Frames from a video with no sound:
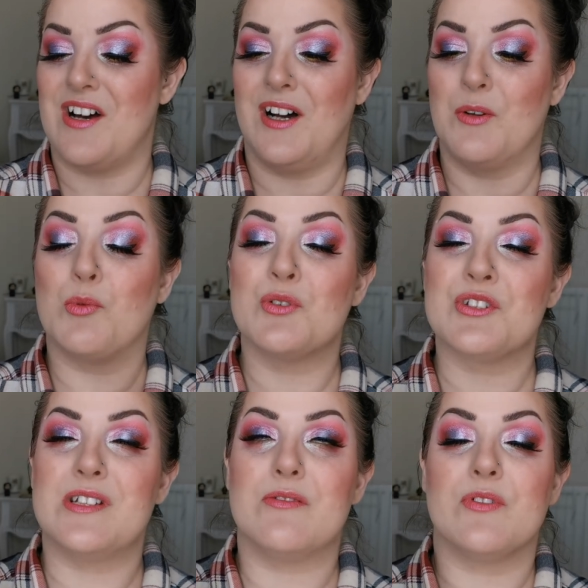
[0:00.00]
I
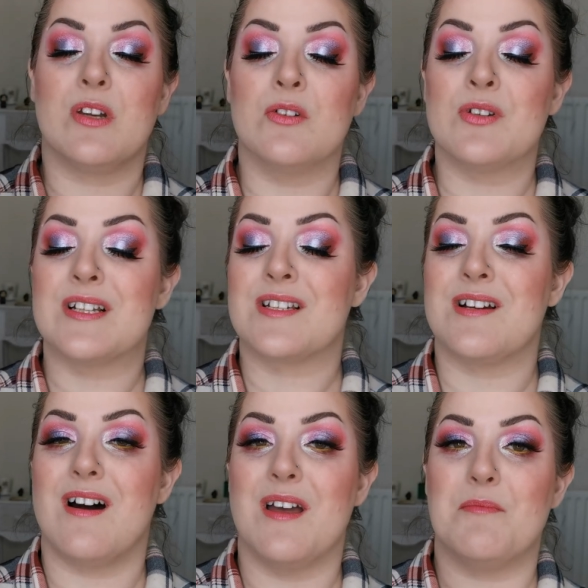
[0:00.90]
wanted it for the longest
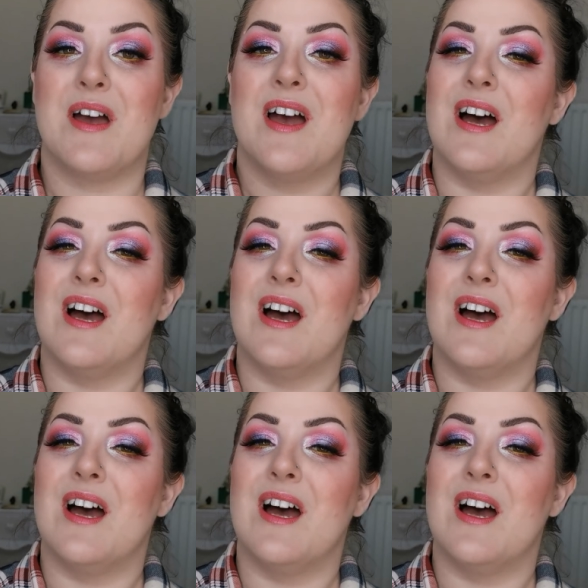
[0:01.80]
time